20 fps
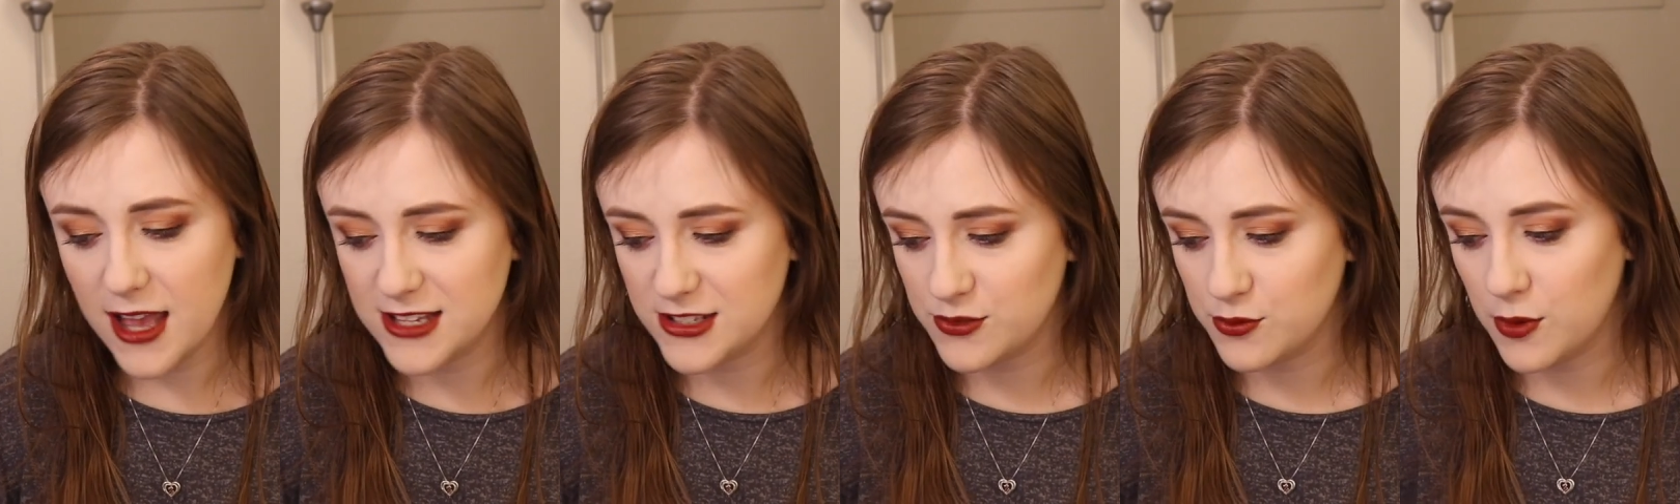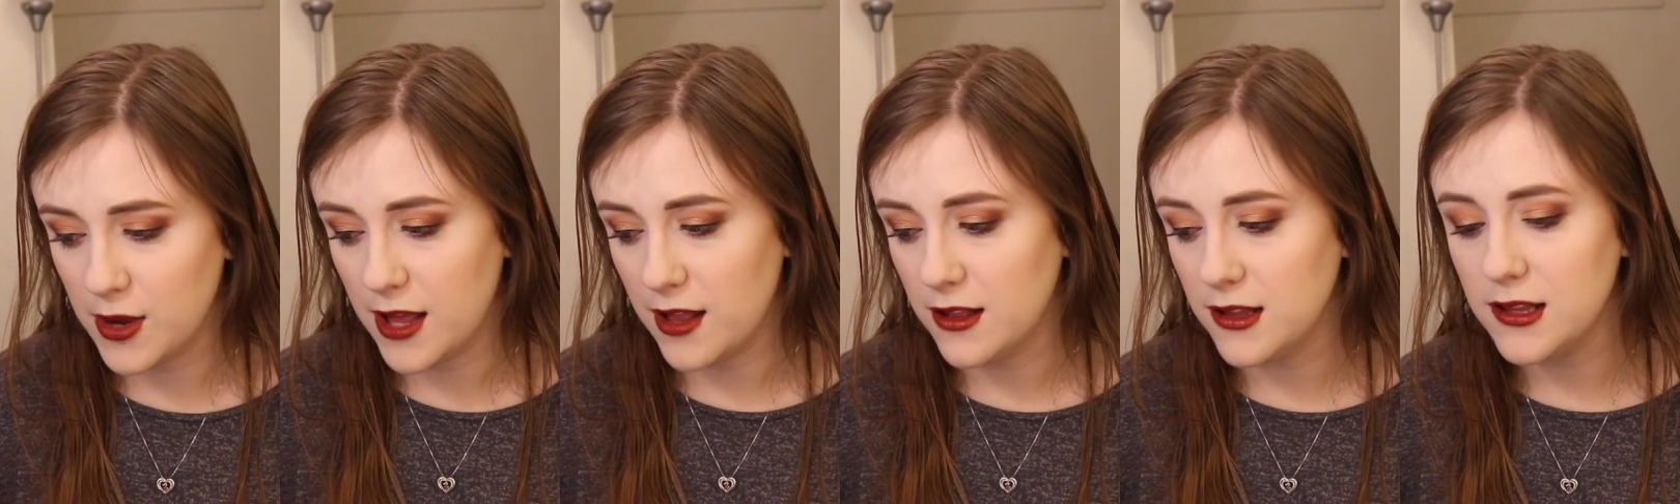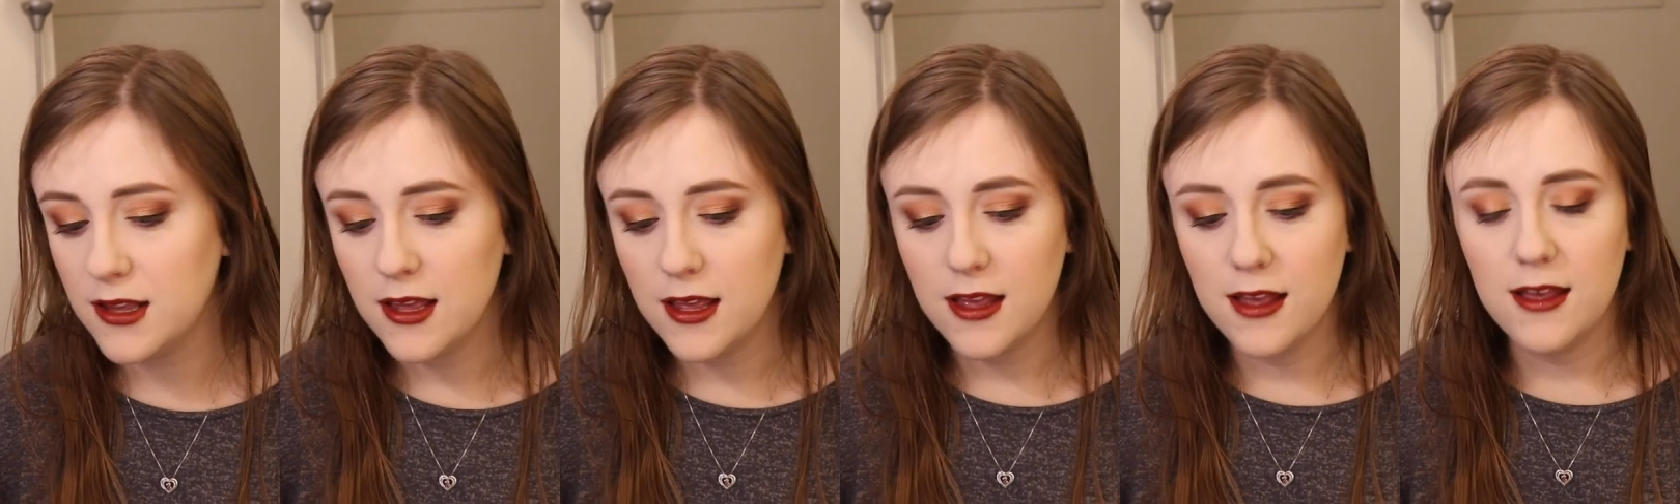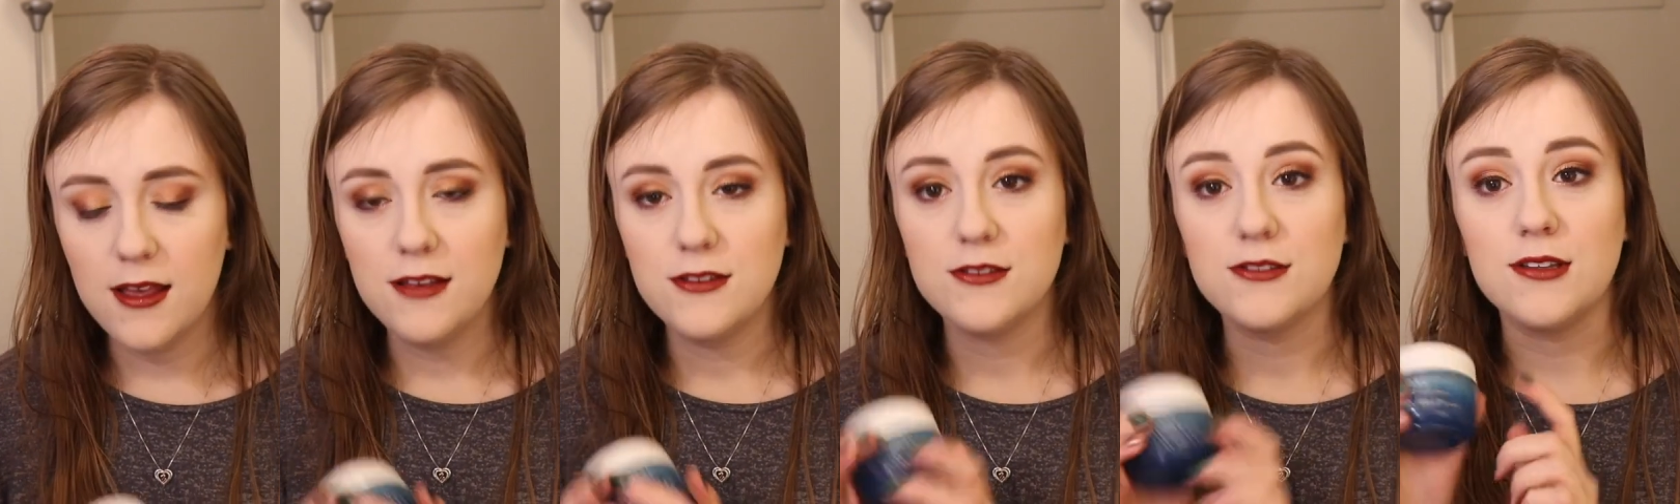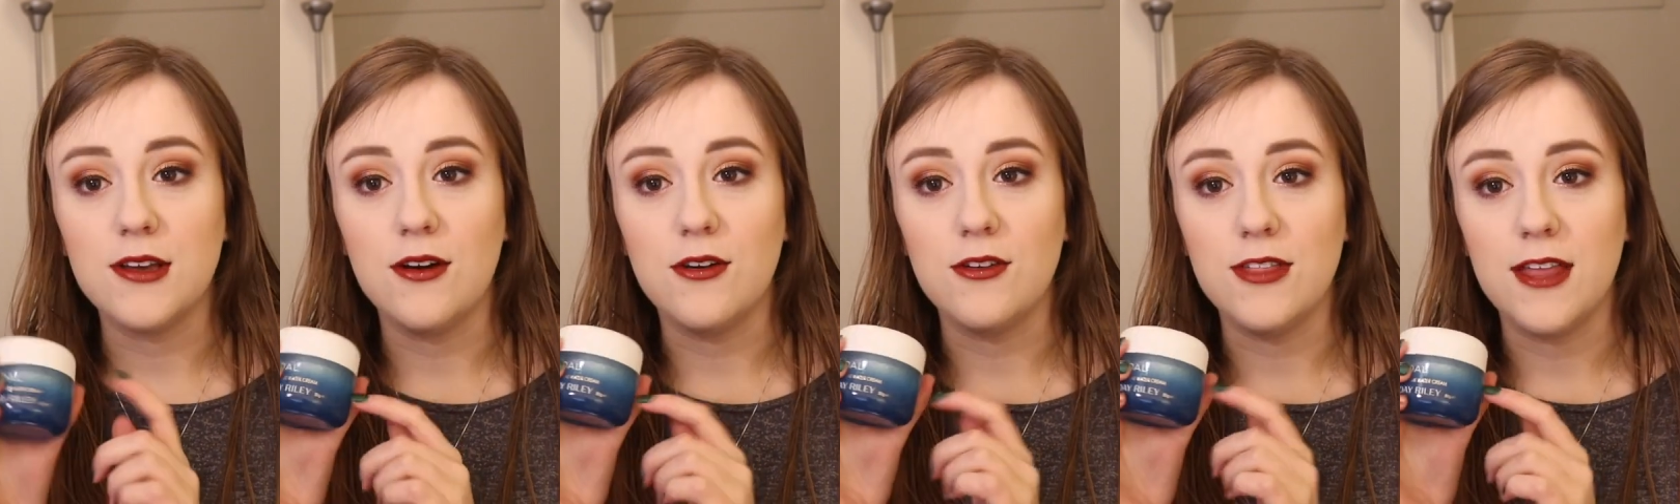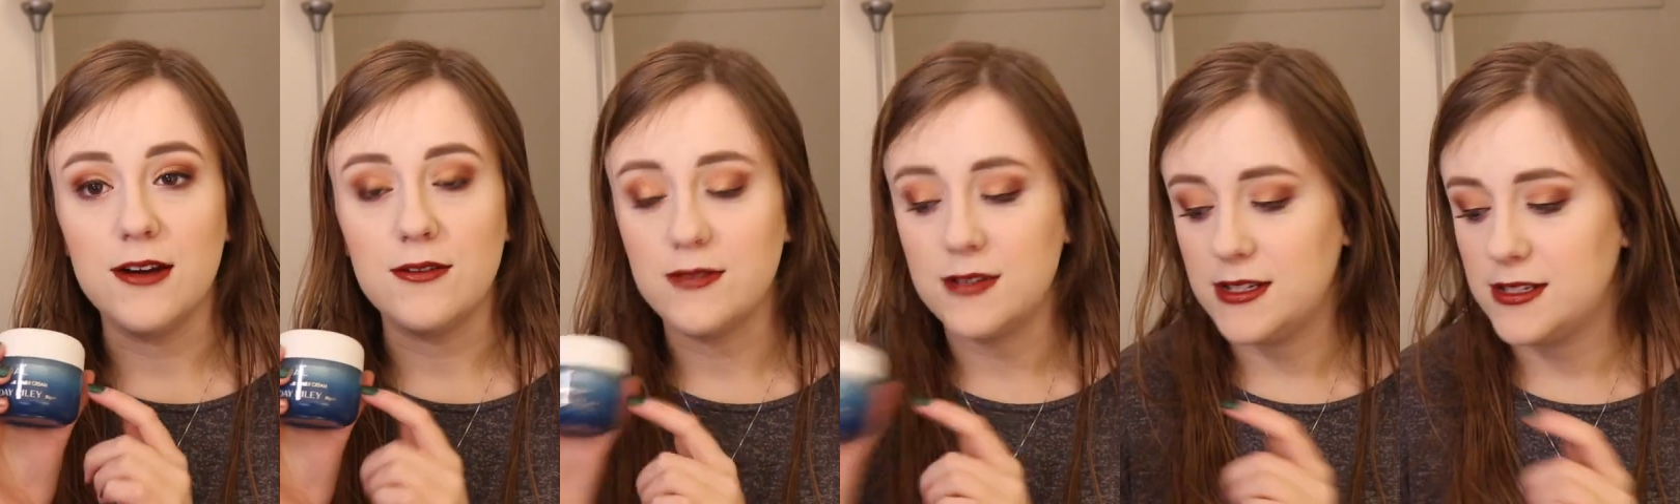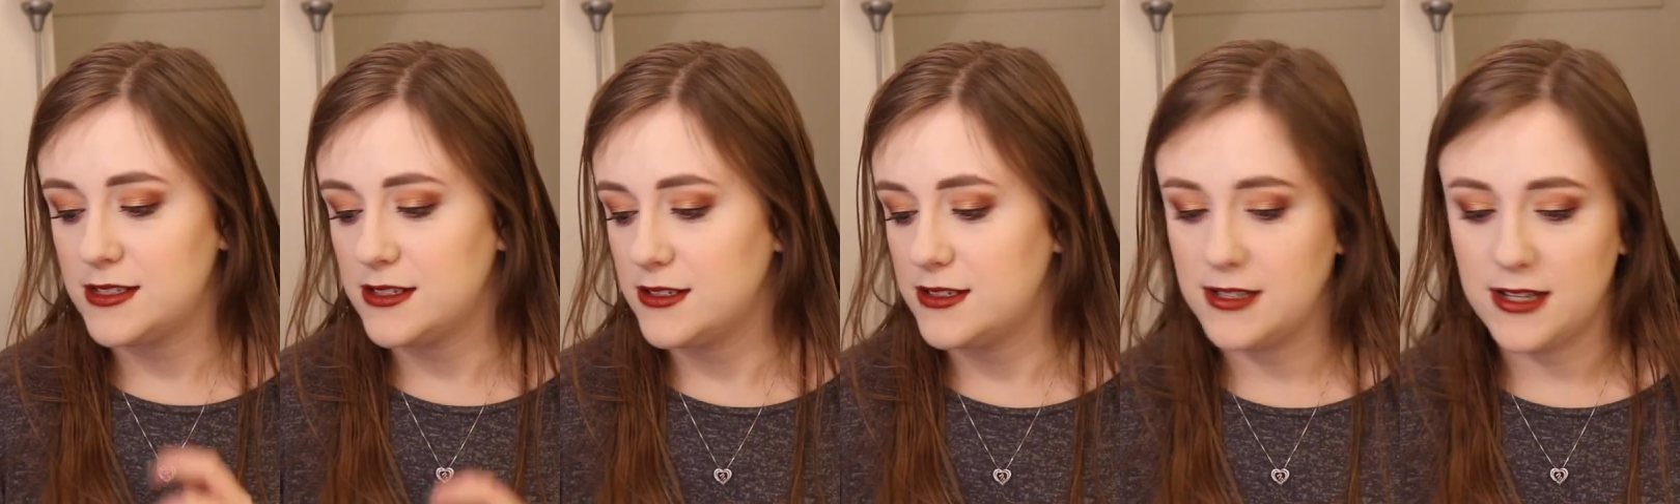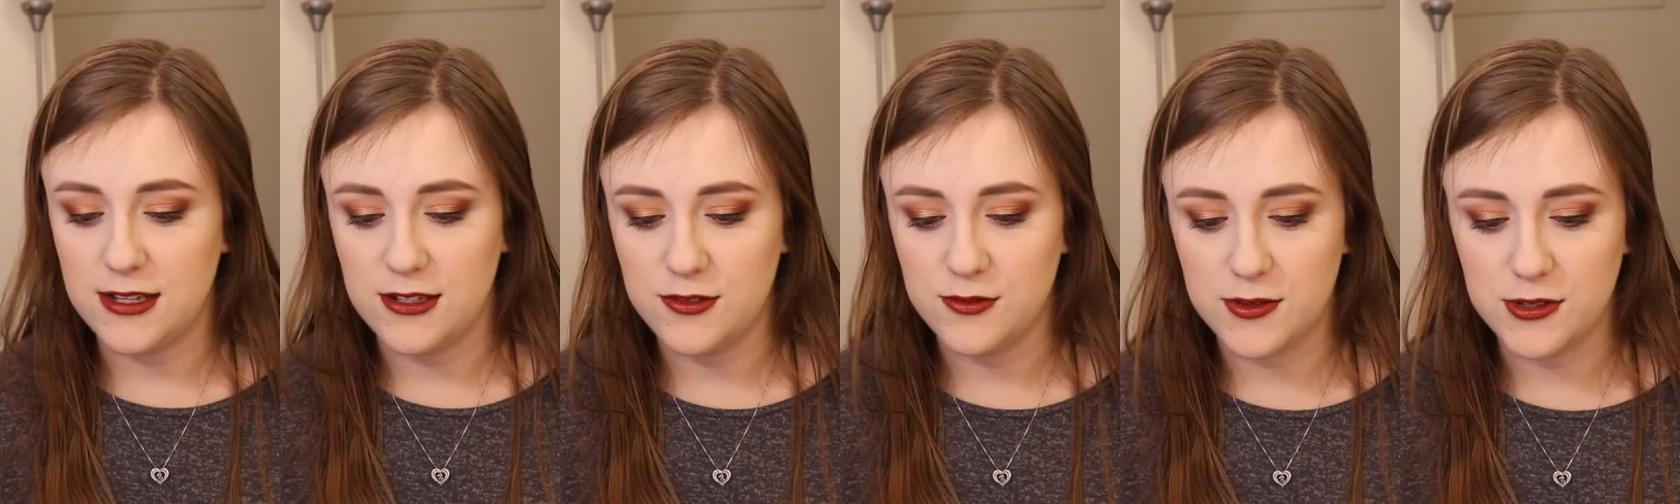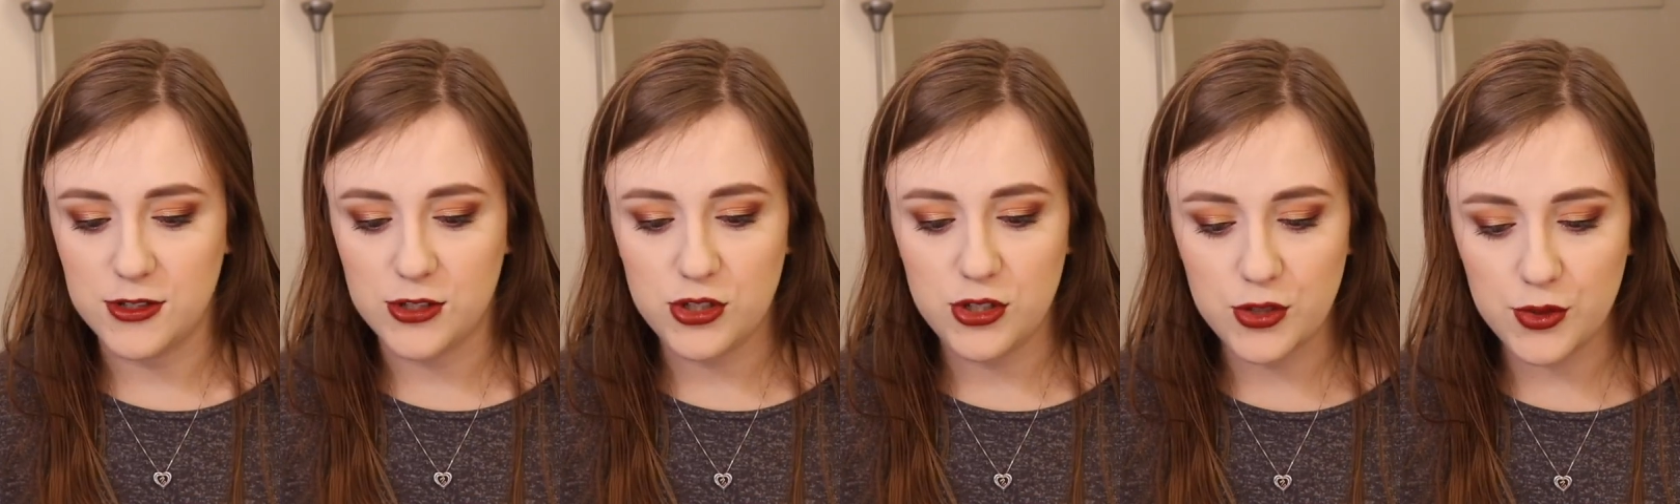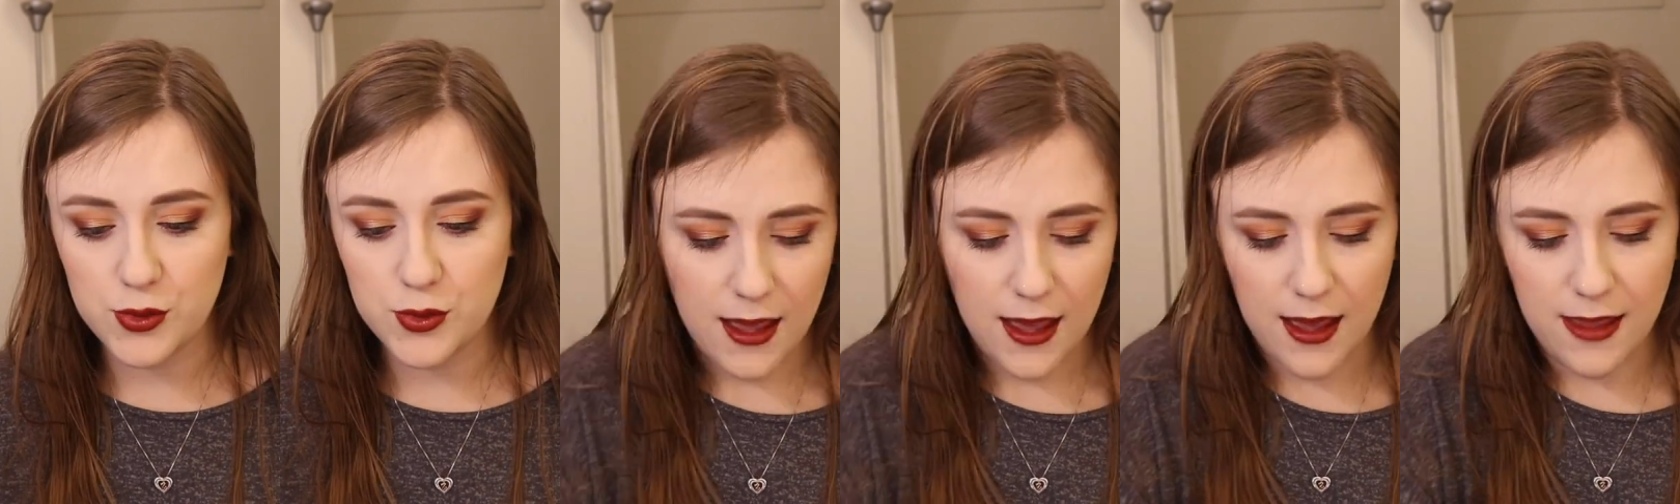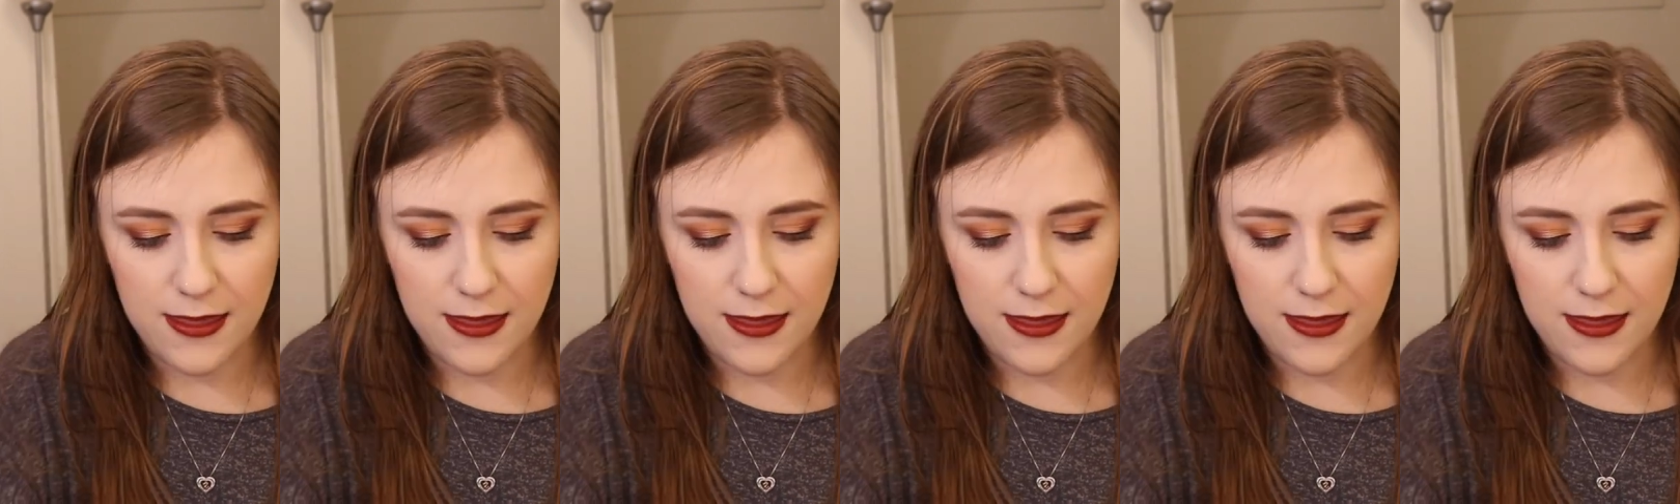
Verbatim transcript: as well. So that one is a nice one too.